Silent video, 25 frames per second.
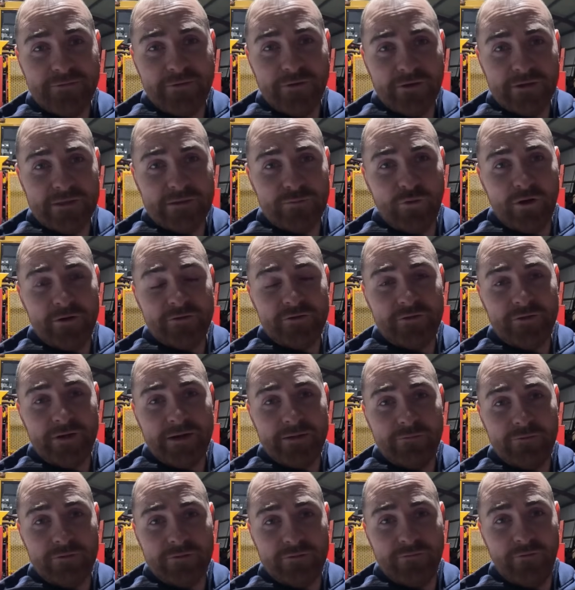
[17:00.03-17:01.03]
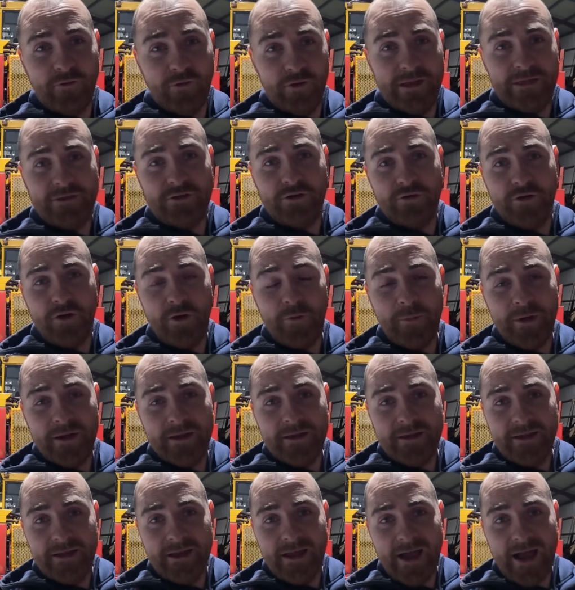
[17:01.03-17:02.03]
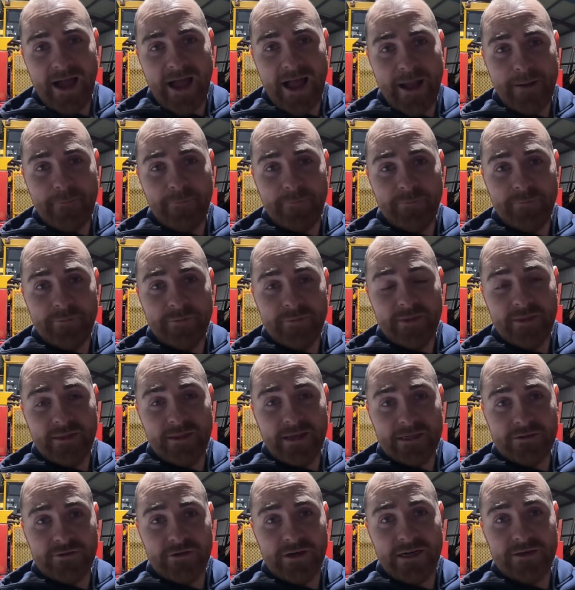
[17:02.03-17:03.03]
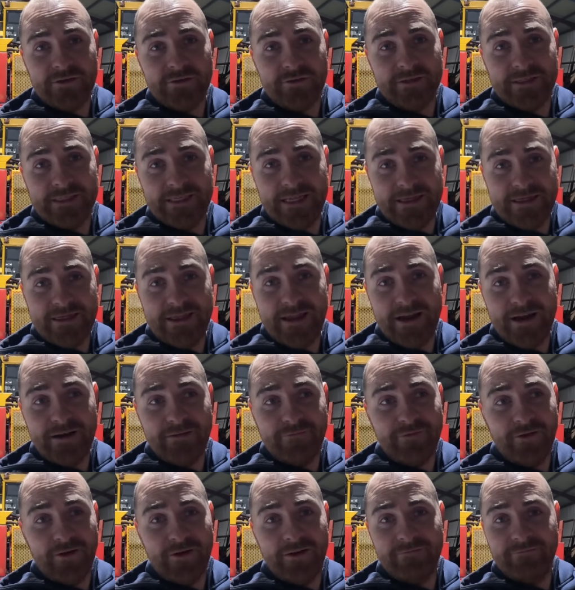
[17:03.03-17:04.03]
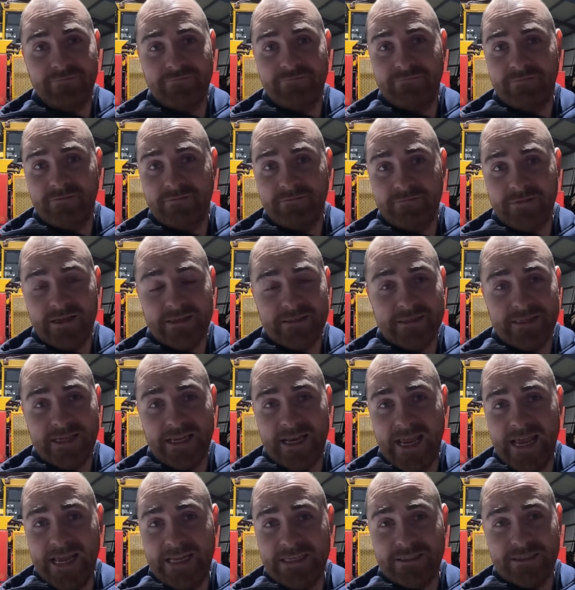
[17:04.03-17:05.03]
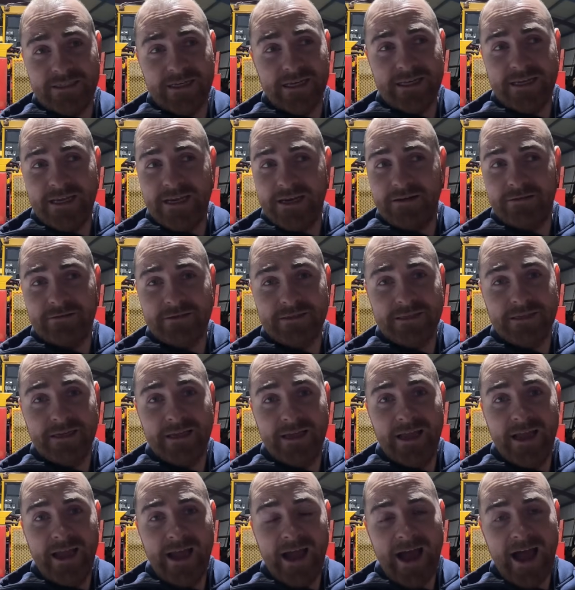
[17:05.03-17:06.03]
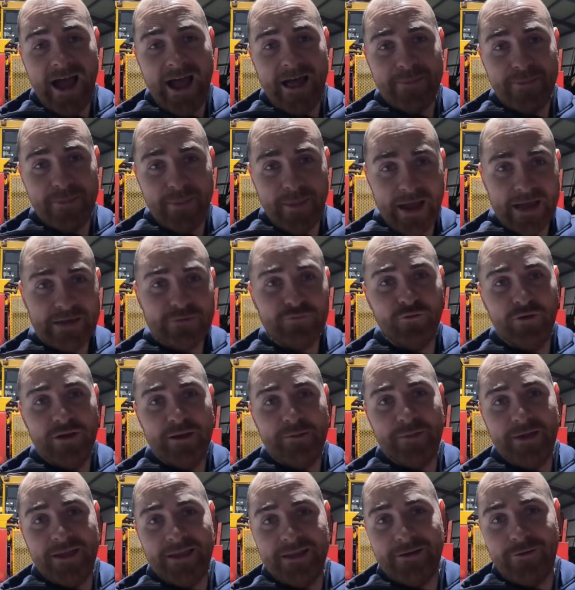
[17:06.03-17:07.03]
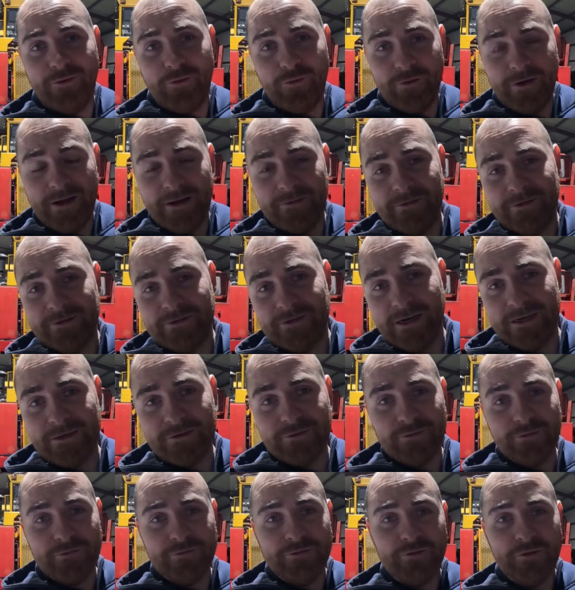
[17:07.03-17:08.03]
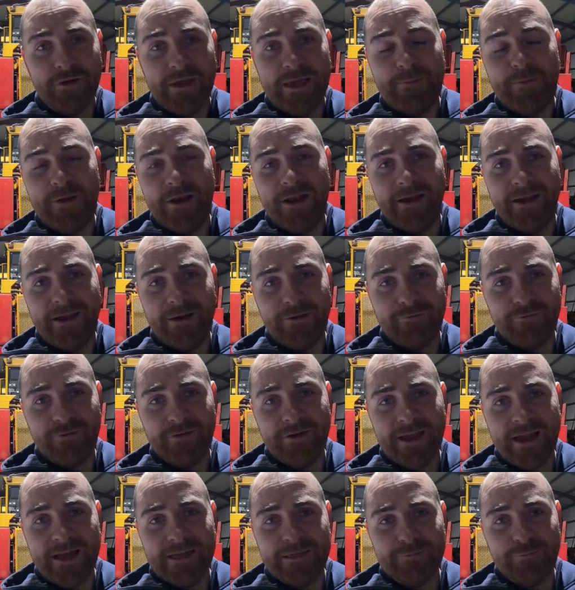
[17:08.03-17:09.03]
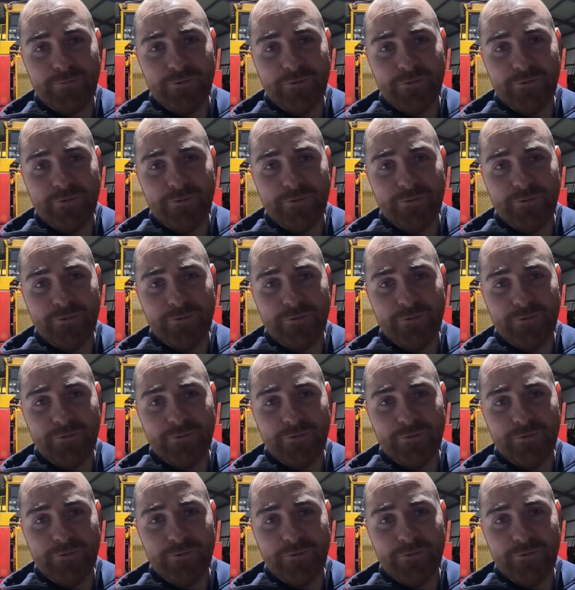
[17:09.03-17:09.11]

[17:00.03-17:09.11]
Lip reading: Ferguson 135 was fully done up. That tractor is sitting there for, as I said, 8 to 10 years, and that will be going on the tractor run, so keep an eye out for that.